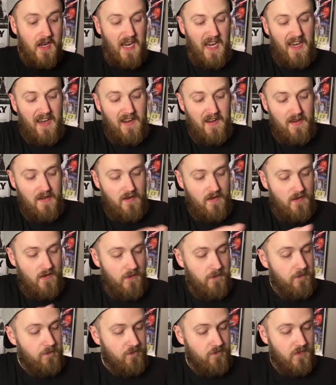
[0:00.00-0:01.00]
and
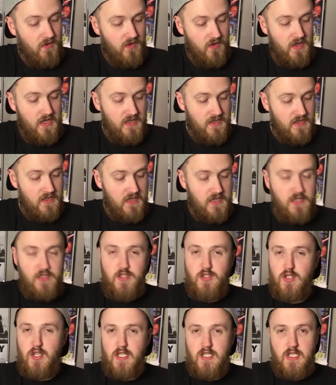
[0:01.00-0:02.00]
this
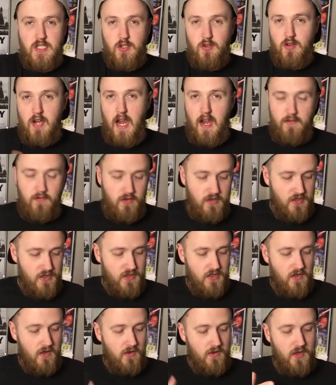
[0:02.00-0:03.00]
is just your average,
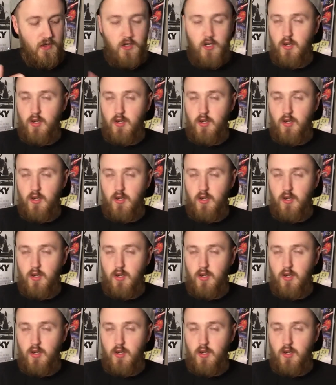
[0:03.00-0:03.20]
you know, you